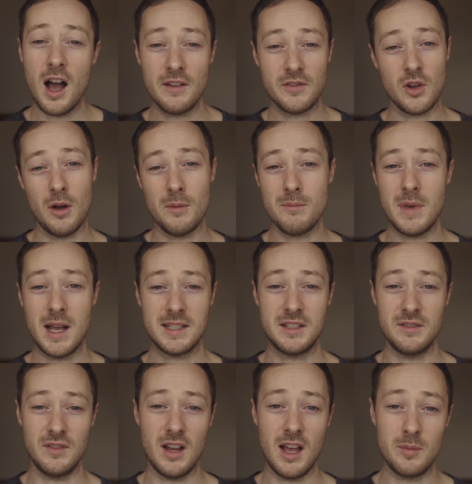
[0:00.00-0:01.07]
I've got a
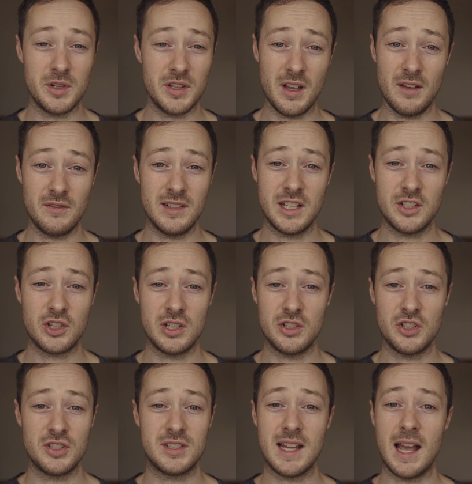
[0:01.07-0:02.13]
massive library that I've literally just